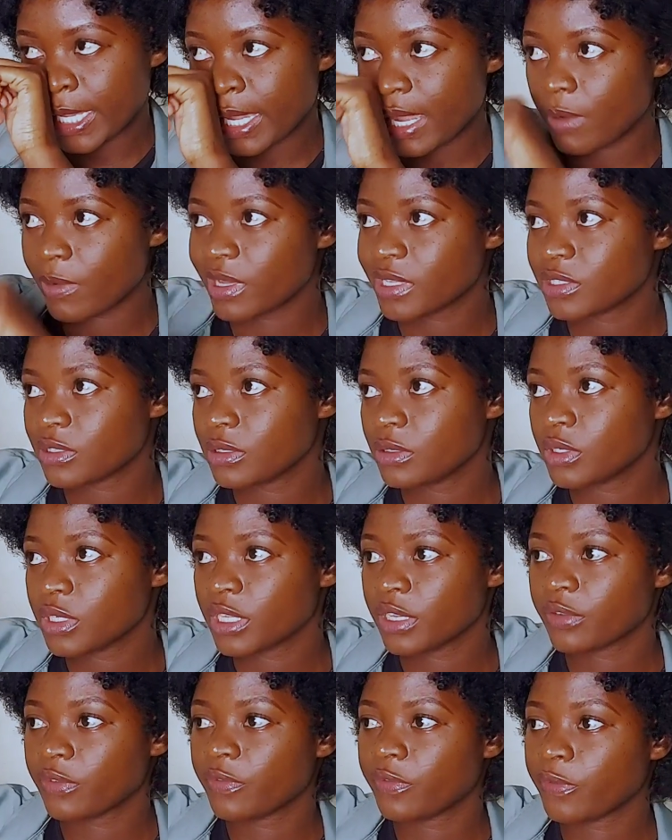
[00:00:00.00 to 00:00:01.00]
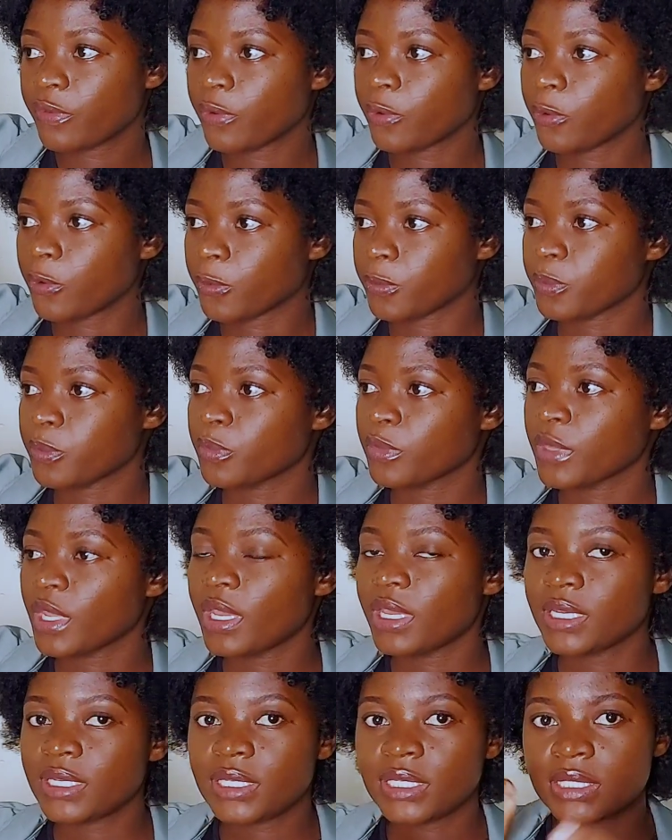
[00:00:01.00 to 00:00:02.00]
Like I was looking for
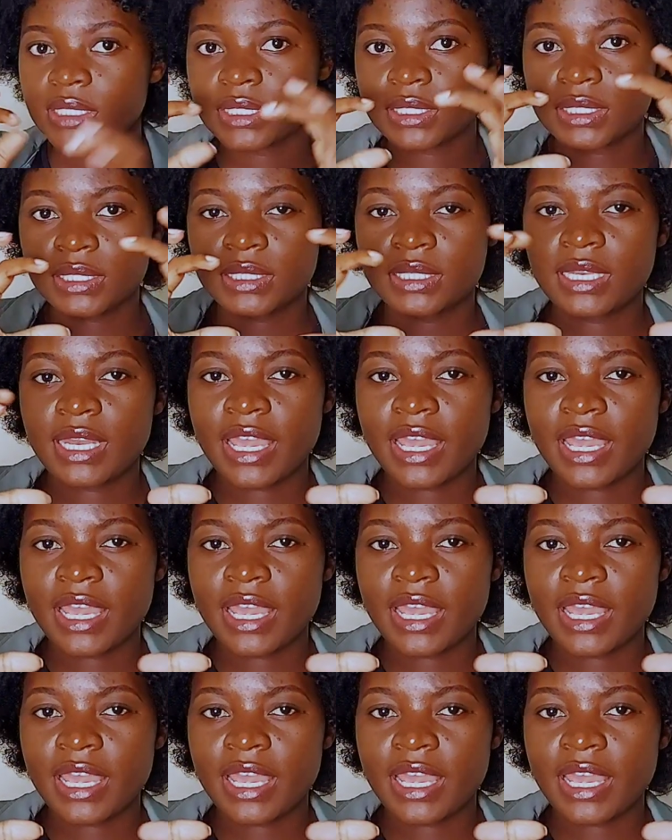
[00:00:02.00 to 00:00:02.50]
this,